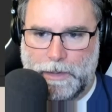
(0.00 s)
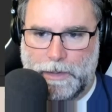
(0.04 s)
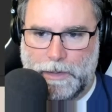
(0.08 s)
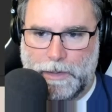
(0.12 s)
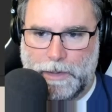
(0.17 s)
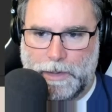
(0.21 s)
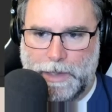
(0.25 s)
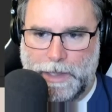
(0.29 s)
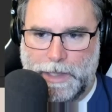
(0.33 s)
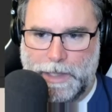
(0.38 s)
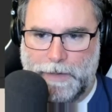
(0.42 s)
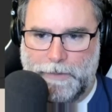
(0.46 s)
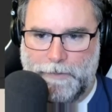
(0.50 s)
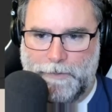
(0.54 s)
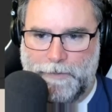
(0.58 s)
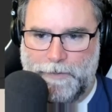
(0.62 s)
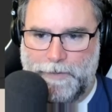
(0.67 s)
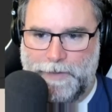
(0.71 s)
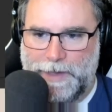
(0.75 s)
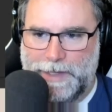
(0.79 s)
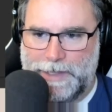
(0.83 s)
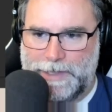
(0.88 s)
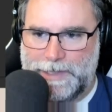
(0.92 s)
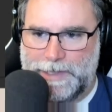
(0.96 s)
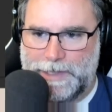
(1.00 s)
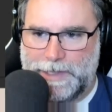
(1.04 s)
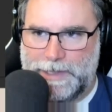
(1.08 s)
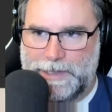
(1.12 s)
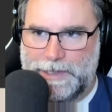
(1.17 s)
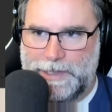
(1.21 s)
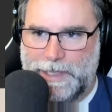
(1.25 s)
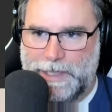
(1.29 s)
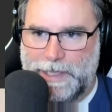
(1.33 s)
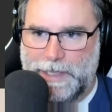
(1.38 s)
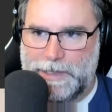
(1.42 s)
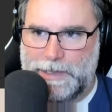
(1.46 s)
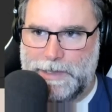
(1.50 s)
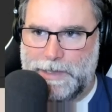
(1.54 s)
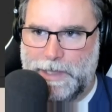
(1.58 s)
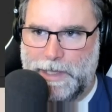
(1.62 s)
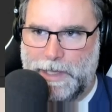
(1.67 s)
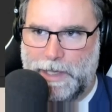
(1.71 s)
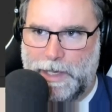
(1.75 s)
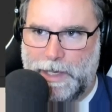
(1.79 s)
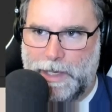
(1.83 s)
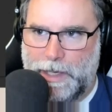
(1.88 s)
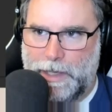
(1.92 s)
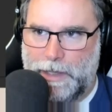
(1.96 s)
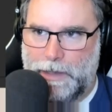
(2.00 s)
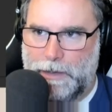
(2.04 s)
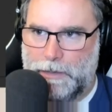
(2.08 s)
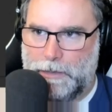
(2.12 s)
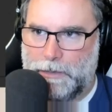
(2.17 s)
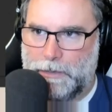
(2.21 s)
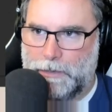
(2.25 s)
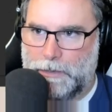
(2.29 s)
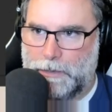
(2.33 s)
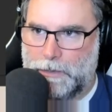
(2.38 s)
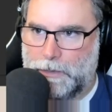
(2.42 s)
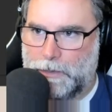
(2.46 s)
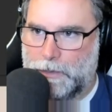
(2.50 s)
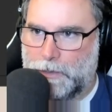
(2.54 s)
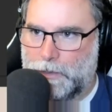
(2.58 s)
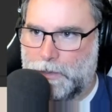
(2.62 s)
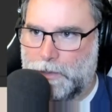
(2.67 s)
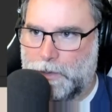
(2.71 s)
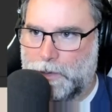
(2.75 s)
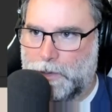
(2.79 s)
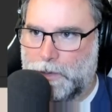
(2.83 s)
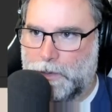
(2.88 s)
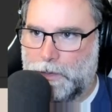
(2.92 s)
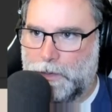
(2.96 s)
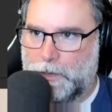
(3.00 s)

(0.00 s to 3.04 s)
And if this succeeds, then I click on